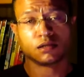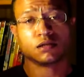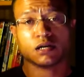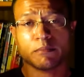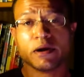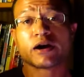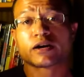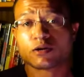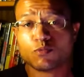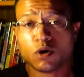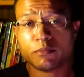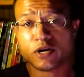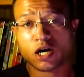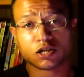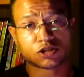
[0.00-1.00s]
American
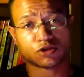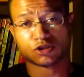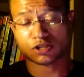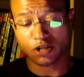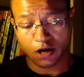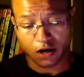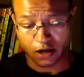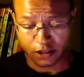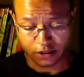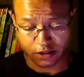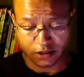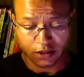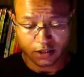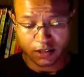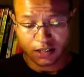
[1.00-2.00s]
Woman also
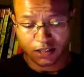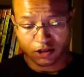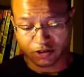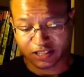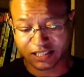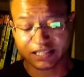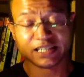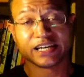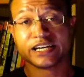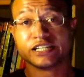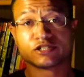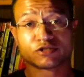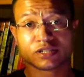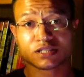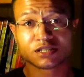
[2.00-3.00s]
stars Christina
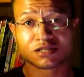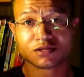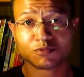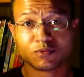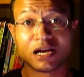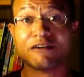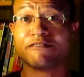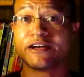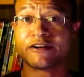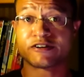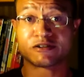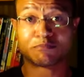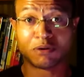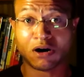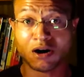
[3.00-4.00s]
Hendricks. We have
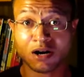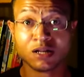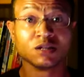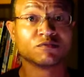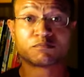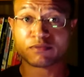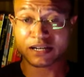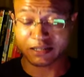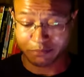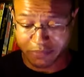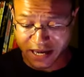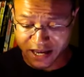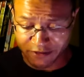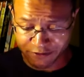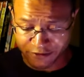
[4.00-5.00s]
Aaron Paul of Breaking
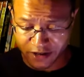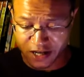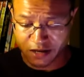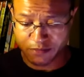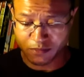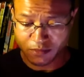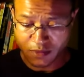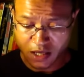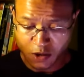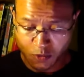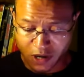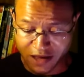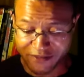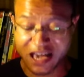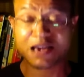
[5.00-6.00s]
Bad fame.
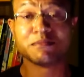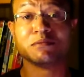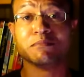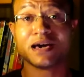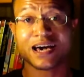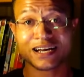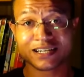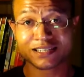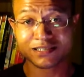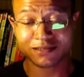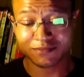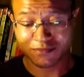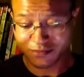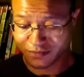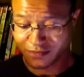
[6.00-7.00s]
We have Amy
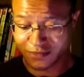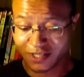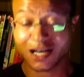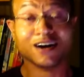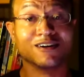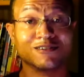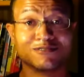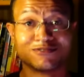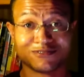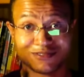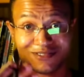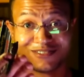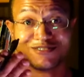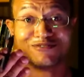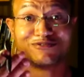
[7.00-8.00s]
Madigan of
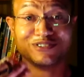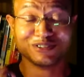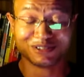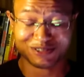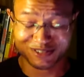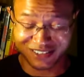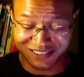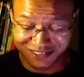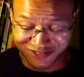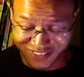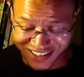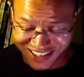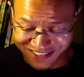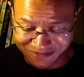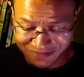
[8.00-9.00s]
Field of Dreams
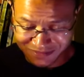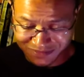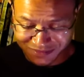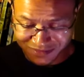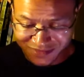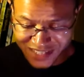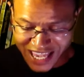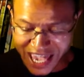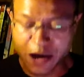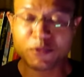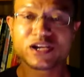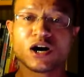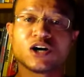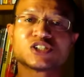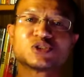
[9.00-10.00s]
fame. And we
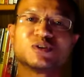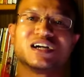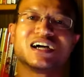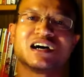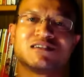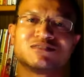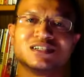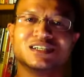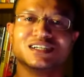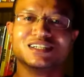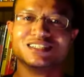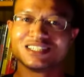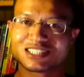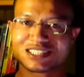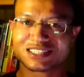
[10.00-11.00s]
also have,
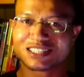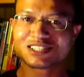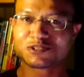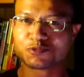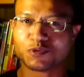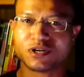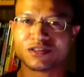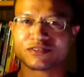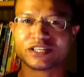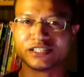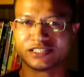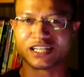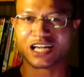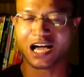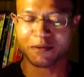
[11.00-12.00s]
this is one of the
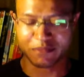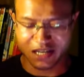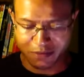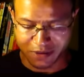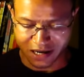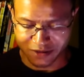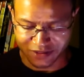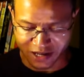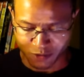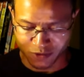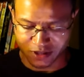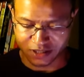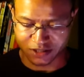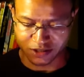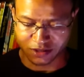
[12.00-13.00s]
things that got me about that
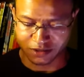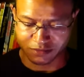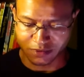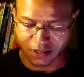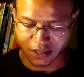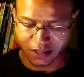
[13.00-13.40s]
wanted to